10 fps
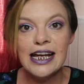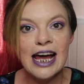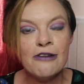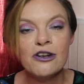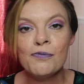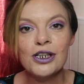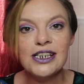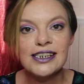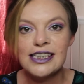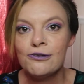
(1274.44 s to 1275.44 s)

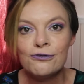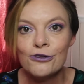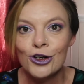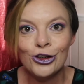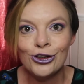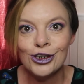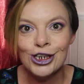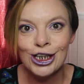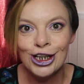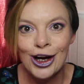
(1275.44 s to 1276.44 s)
Everybody's different,
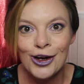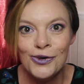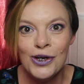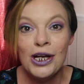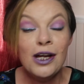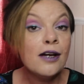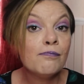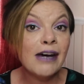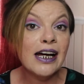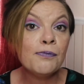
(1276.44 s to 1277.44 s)
you know?
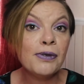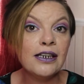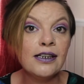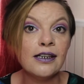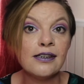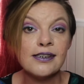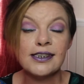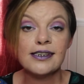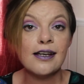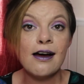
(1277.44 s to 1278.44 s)
My
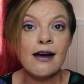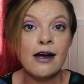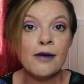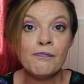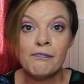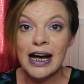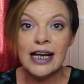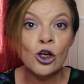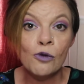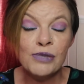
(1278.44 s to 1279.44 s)
opinions
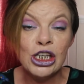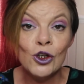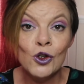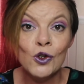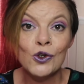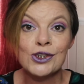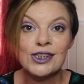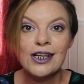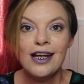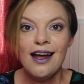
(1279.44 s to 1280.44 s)
might not be yours.